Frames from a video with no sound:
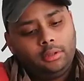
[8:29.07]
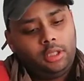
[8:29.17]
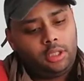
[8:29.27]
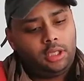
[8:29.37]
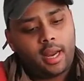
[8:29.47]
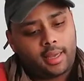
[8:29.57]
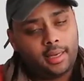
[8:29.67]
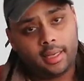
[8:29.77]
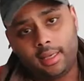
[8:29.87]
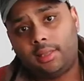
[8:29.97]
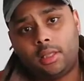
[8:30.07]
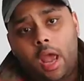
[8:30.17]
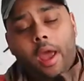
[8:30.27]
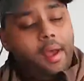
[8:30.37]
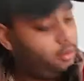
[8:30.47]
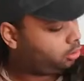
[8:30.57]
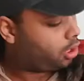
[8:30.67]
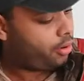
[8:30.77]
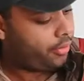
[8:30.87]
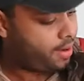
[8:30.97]
This jacket is
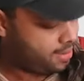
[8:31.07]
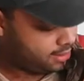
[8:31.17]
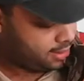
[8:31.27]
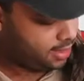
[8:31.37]
crazy